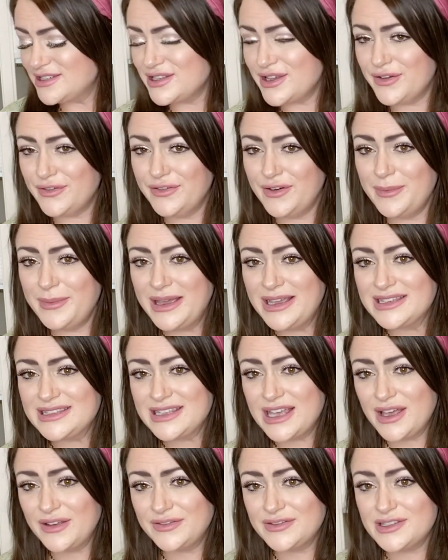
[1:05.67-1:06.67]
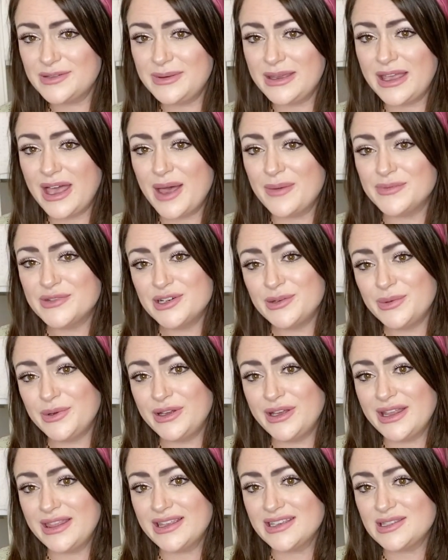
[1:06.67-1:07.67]
So for myself to be
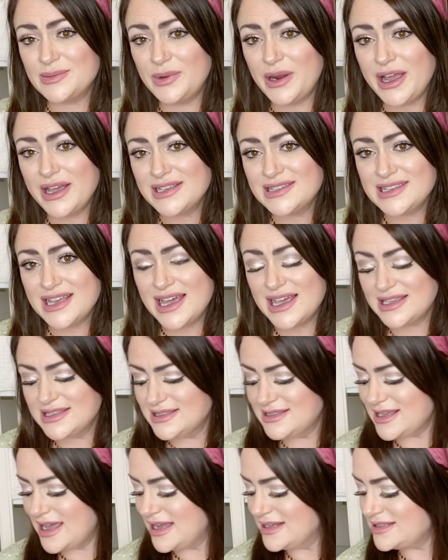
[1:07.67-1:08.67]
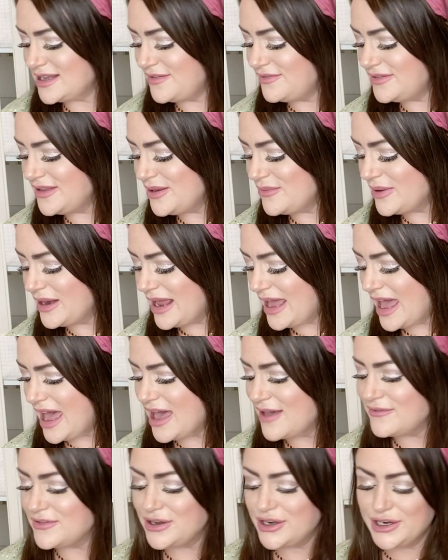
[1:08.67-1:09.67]
comfortable in this process, I definitely want to
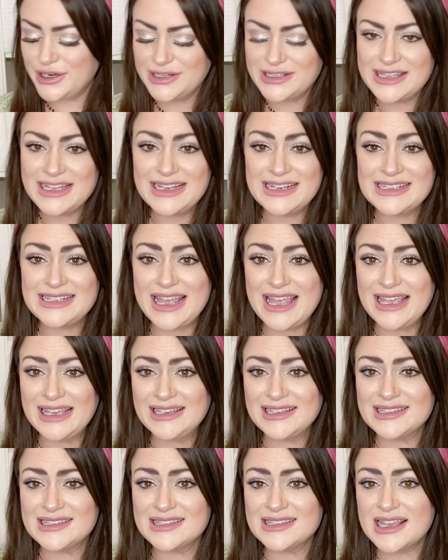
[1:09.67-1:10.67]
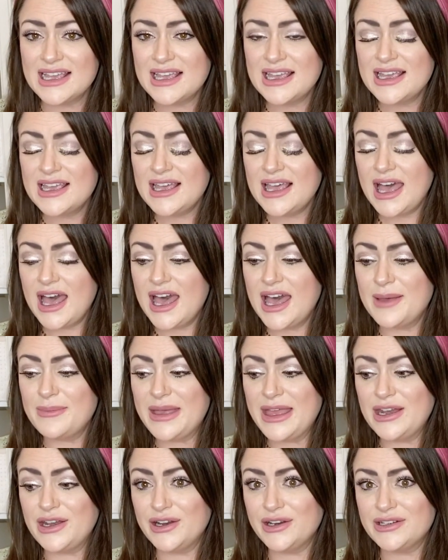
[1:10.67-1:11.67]
have nursing tanks
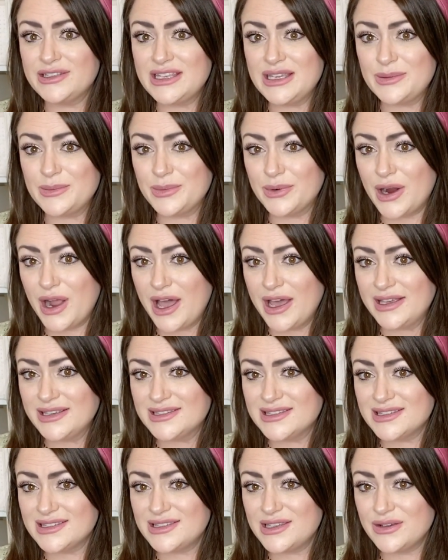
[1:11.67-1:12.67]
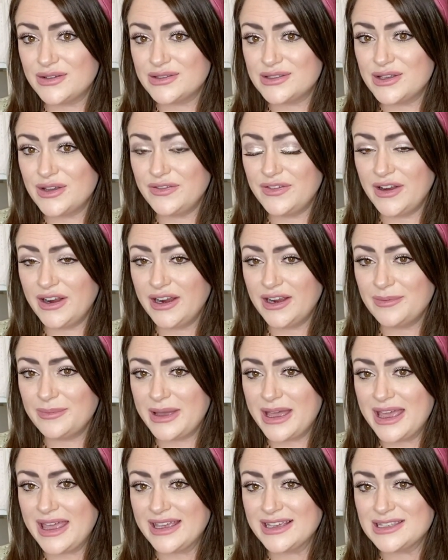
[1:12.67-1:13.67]
and nursing bras. So far in
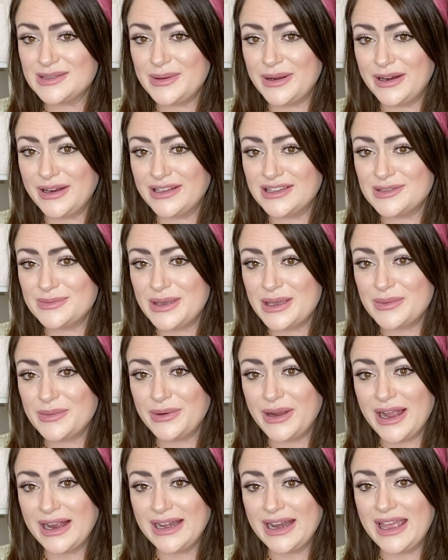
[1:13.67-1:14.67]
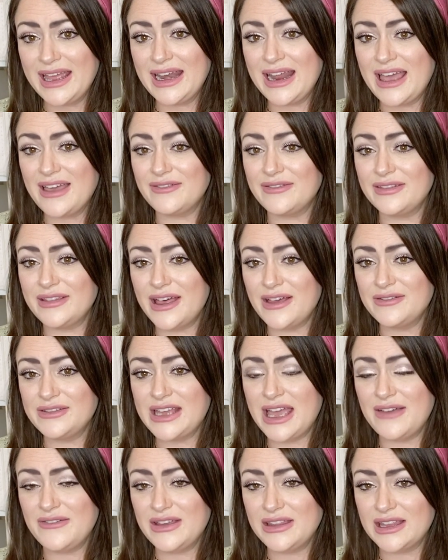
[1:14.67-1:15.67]
my experience being pregnant, I've loved
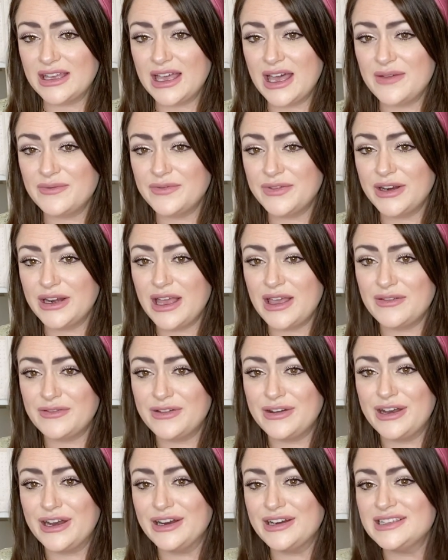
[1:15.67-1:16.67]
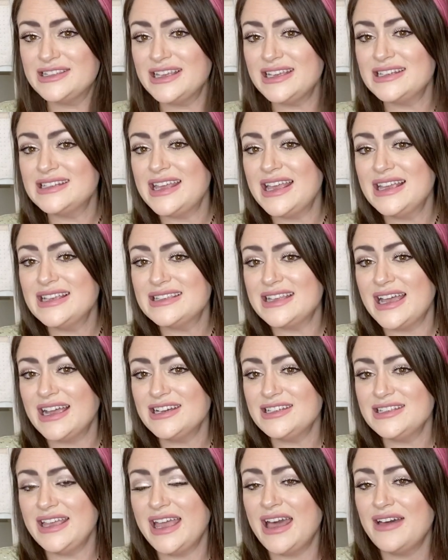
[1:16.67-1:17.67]
having the comfort of nursing tanks. I
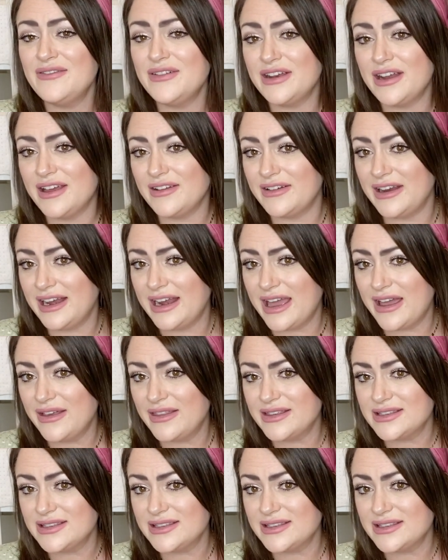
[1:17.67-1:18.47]
actually have one on right now.